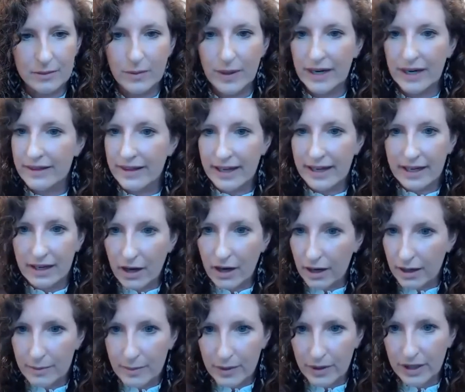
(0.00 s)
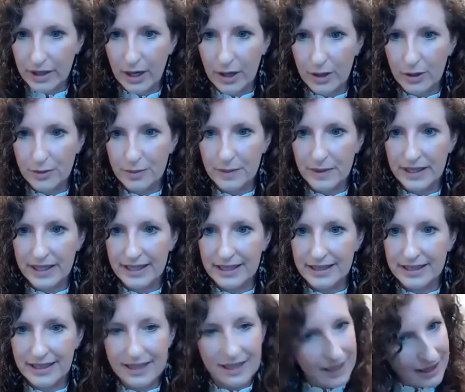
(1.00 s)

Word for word: where they are more open,